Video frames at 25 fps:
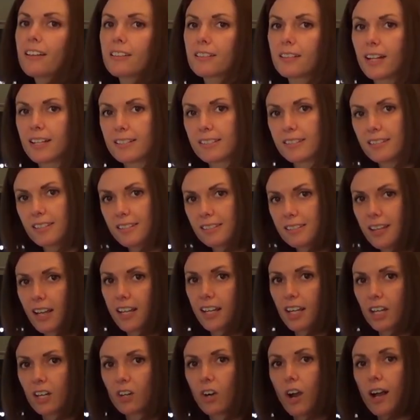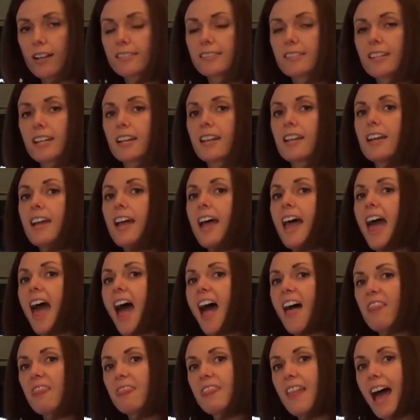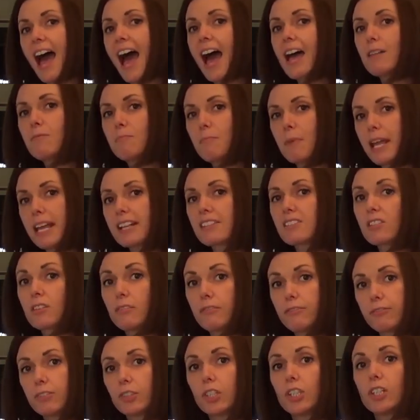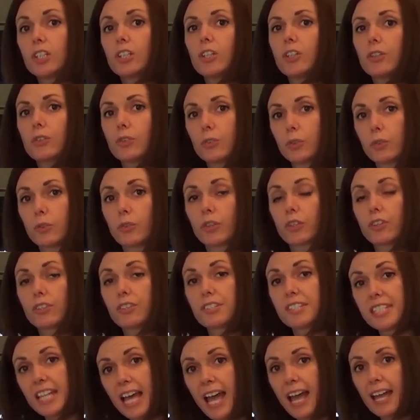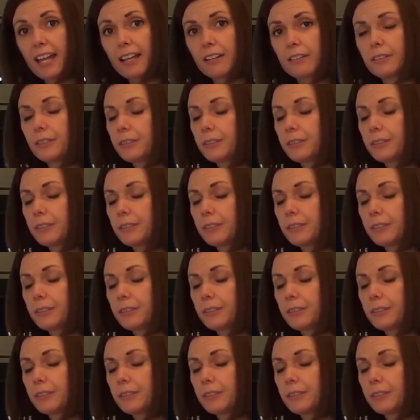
that's the second crossing. And that makes a full lunar day.